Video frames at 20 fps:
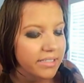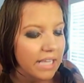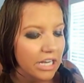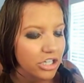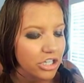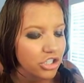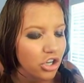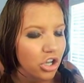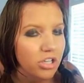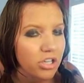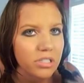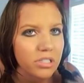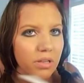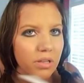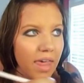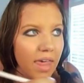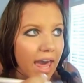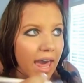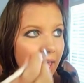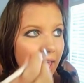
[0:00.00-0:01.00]
is
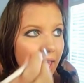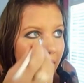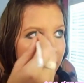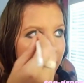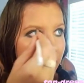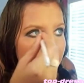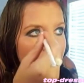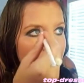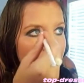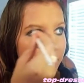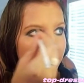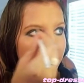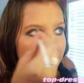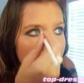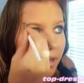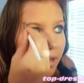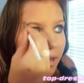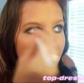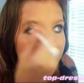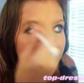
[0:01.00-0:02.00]
essential so that
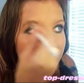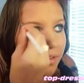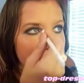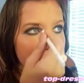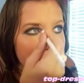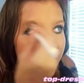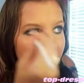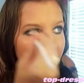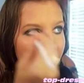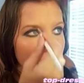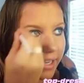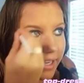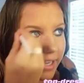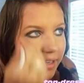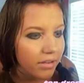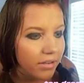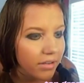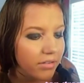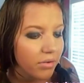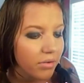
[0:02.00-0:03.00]

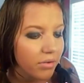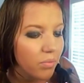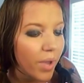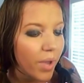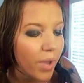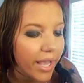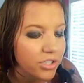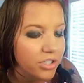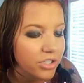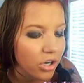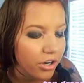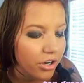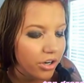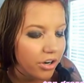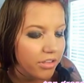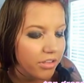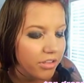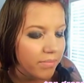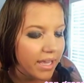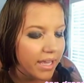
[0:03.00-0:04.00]
they're like way
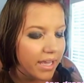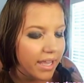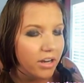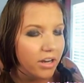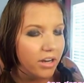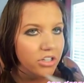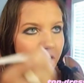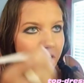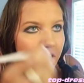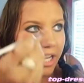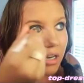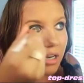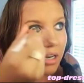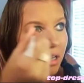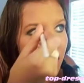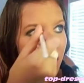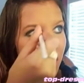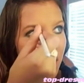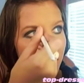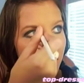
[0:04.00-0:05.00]
darker than my hair
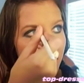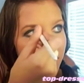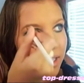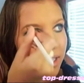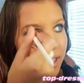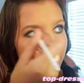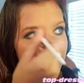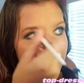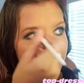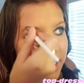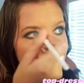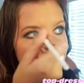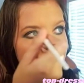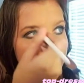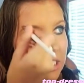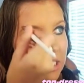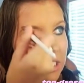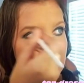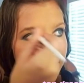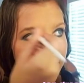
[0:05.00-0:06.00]
shade.
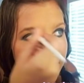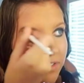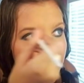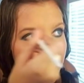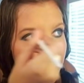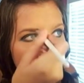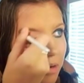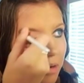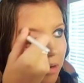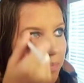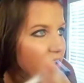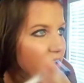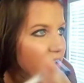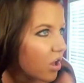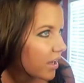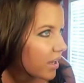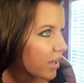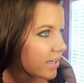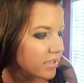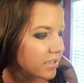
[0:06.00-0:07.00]
And even if
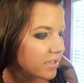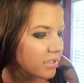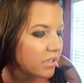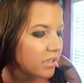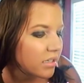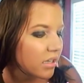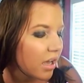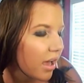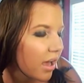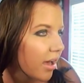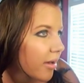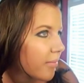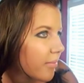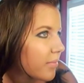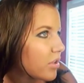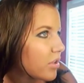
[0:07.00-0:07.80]
you're blonde,